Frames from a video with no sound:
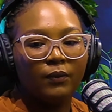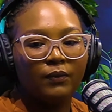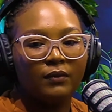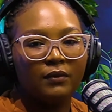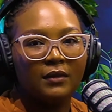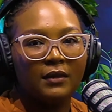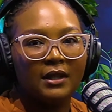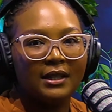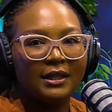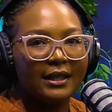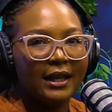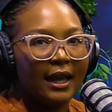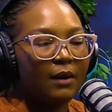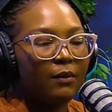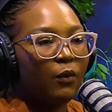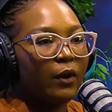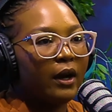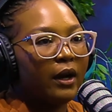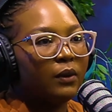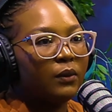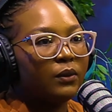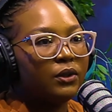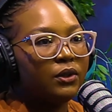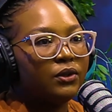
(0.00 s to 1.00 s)
the same way I
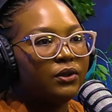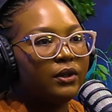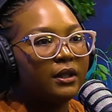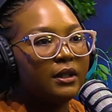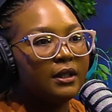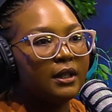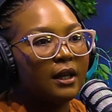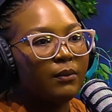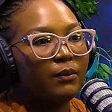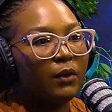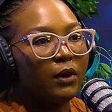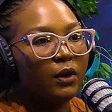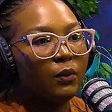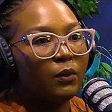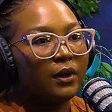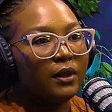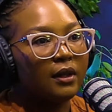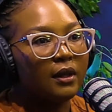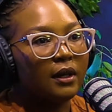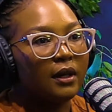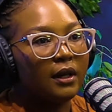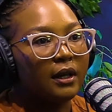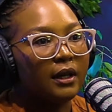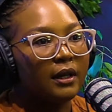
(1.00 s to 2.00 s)
would treat someone with
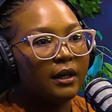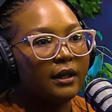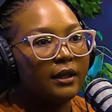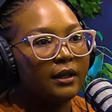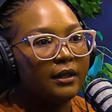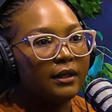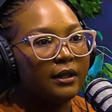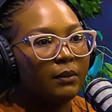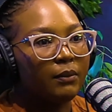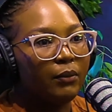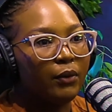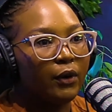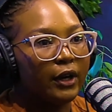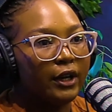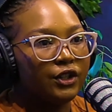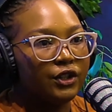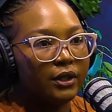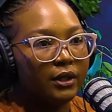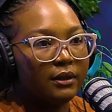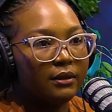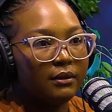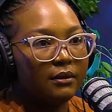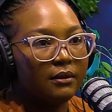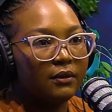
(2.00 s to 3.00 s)
a
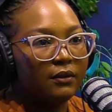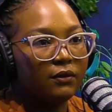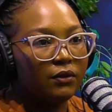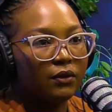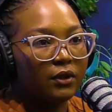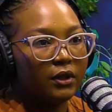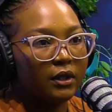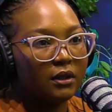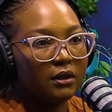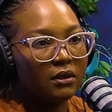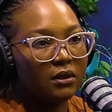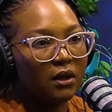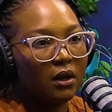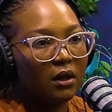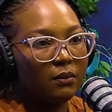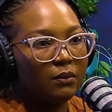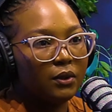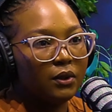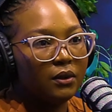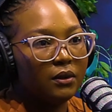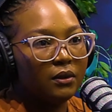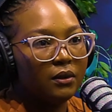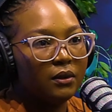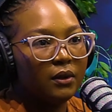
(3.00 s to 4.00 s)
depression, for
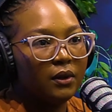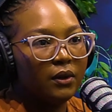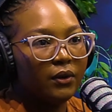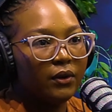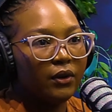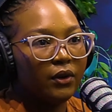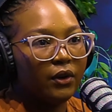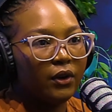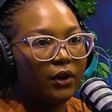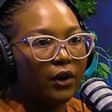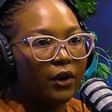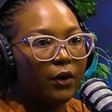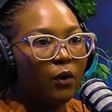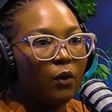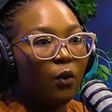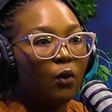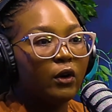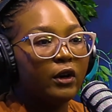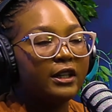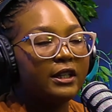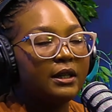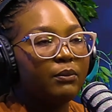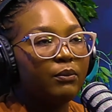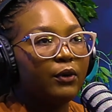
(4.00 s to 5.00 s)
example, or a
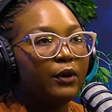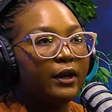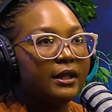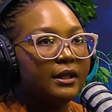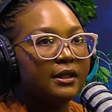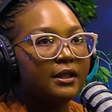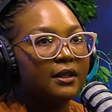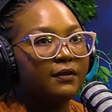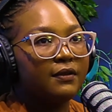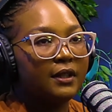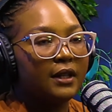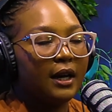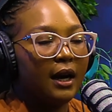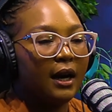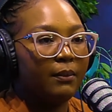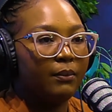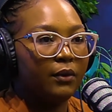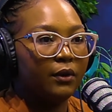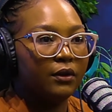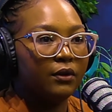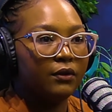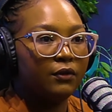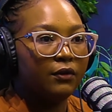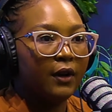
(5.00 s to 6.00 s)
depressive type
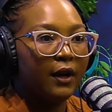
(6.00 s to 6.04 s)
of